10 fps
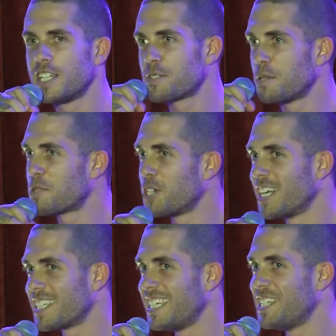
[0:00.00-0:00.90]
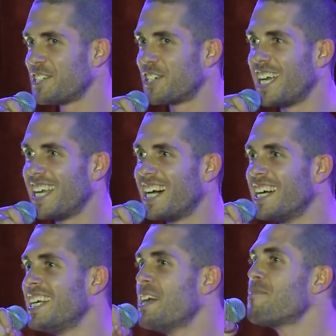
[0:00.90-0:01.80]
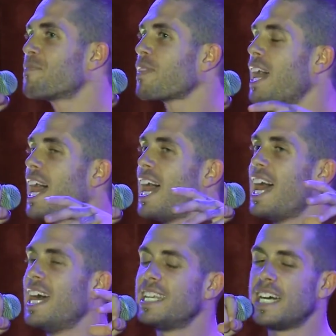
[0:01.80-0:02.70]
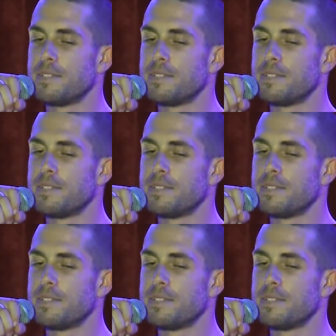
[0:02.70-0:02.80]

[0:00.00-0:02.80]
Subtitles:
That's what I'm trying to teach you right now. And